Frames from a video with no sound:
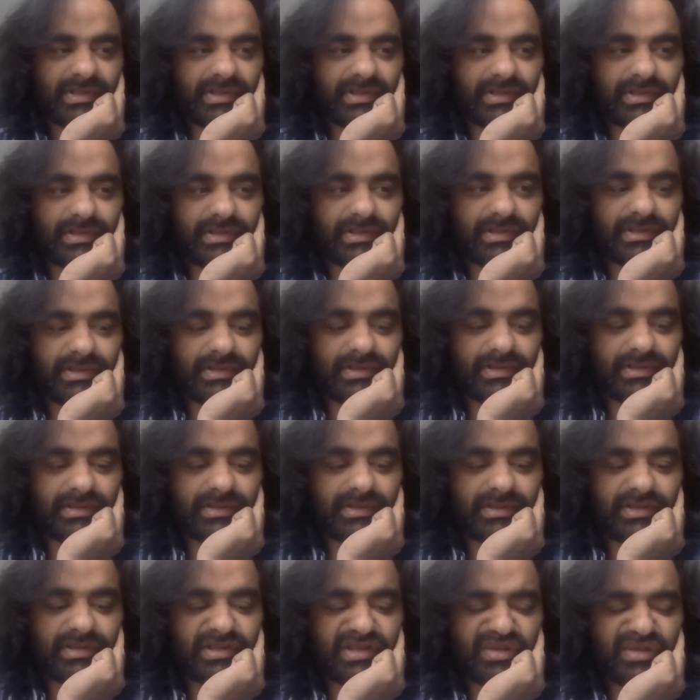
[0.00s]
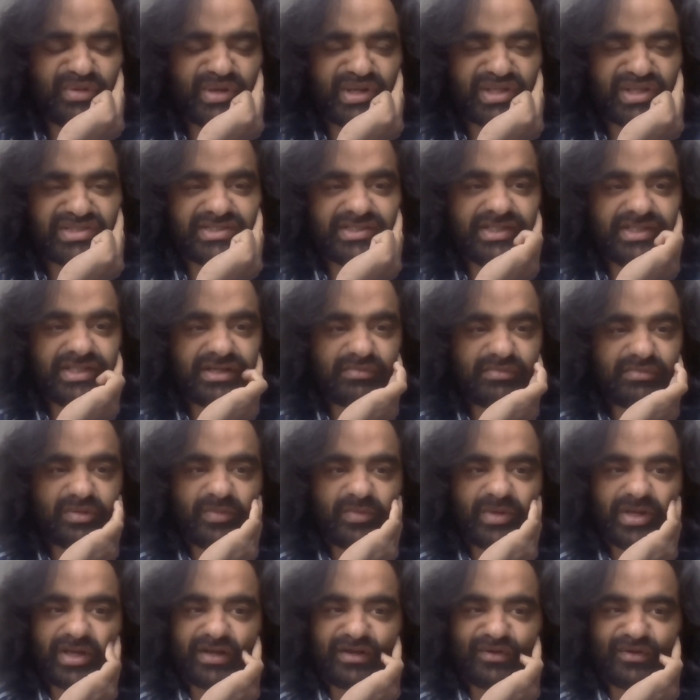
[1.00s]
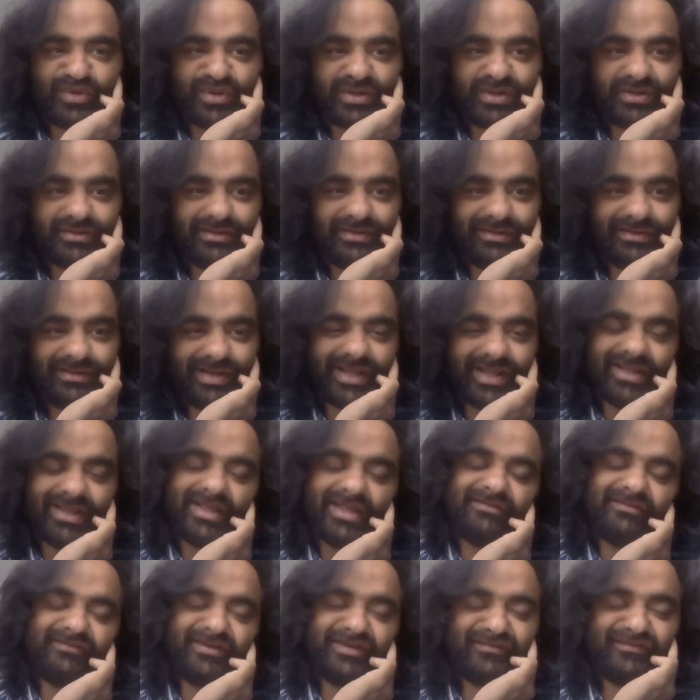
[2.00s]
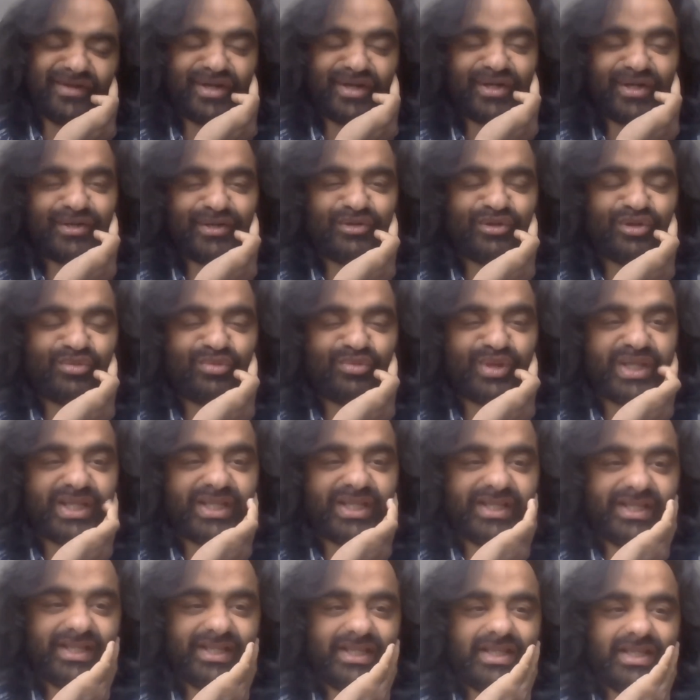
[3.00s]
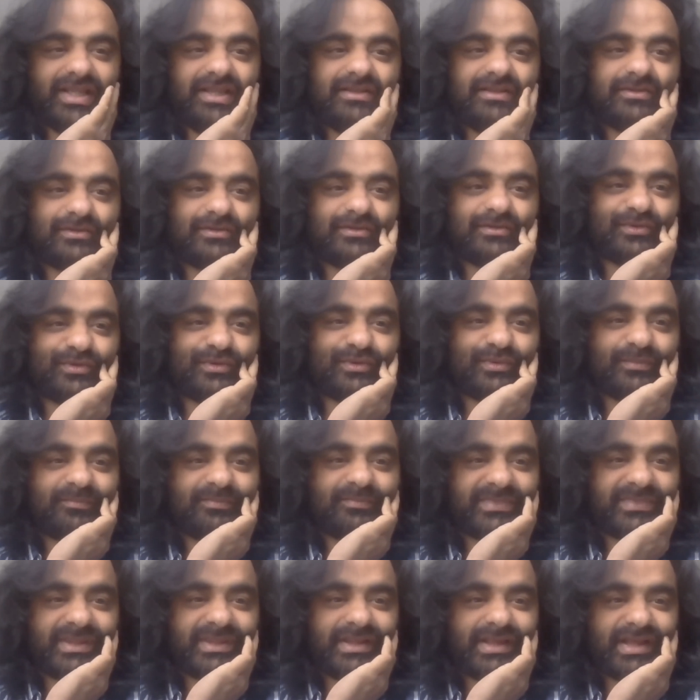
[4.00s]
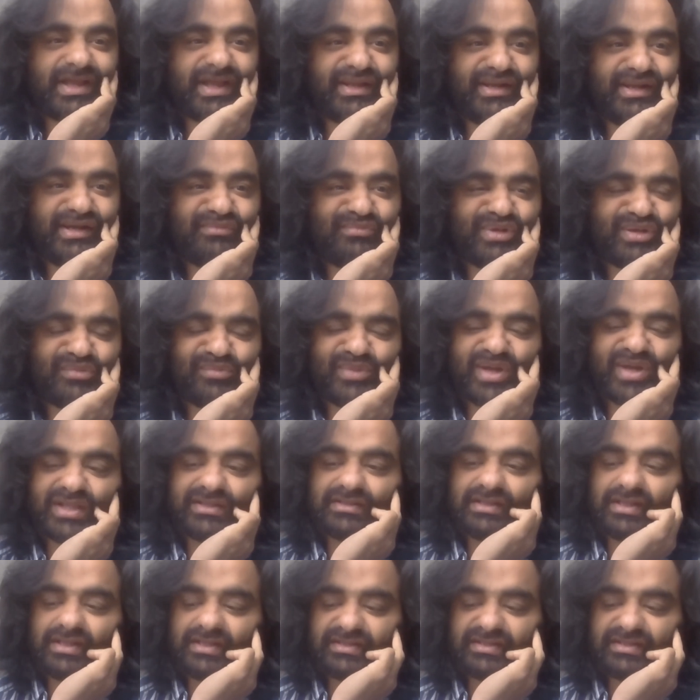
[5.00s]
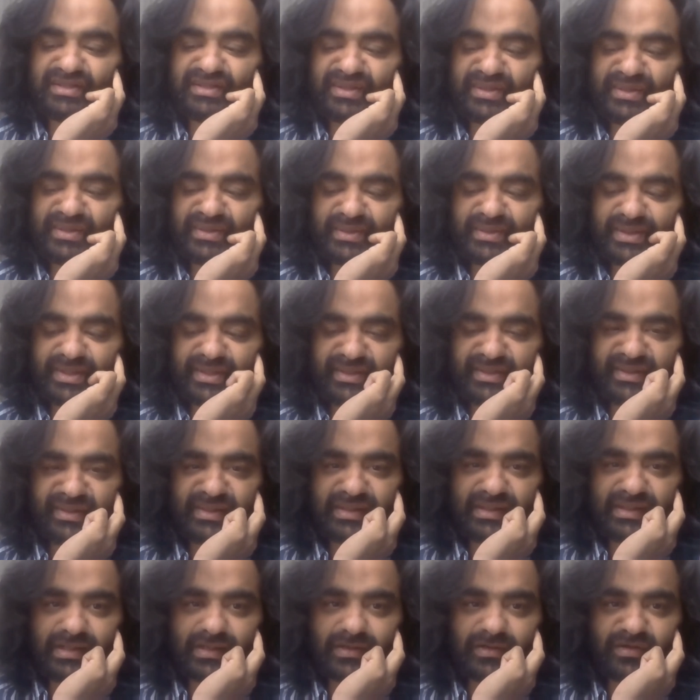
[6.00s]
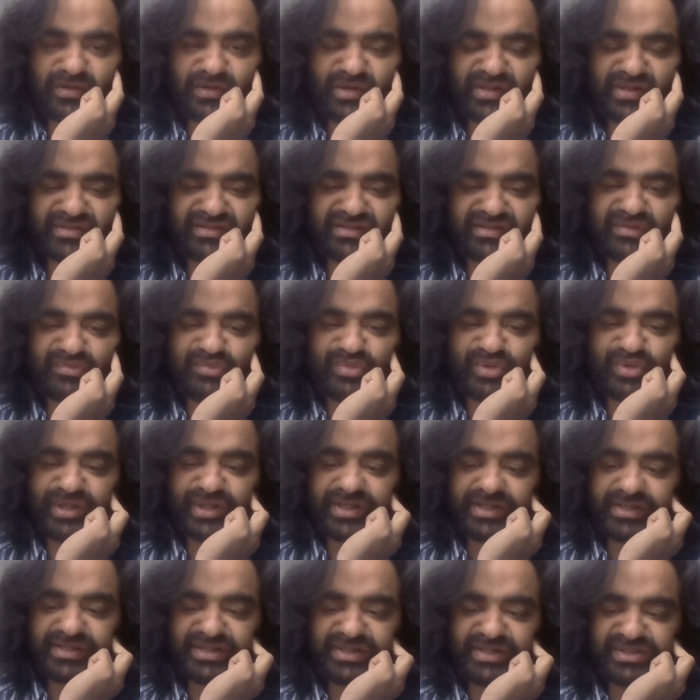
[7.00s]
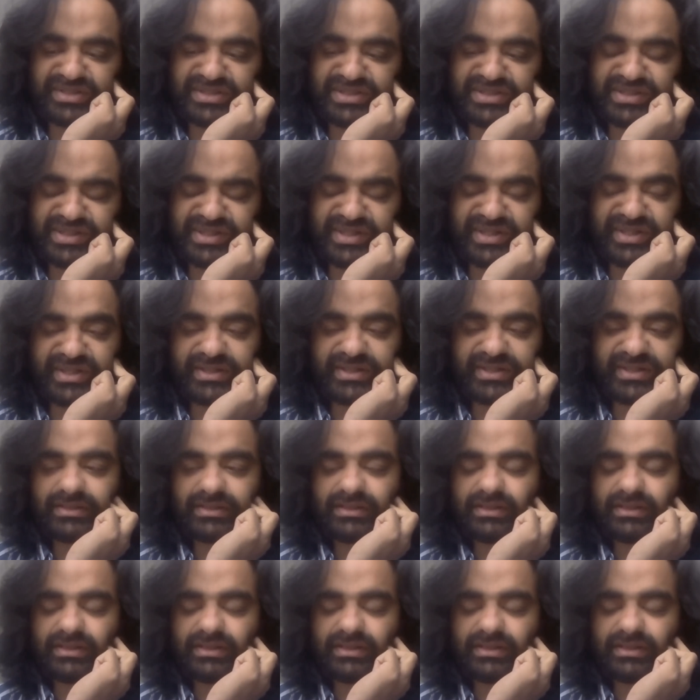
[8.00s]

an engineer by background, like everyone normally. So I did my bachelor's in electronics and communication engineering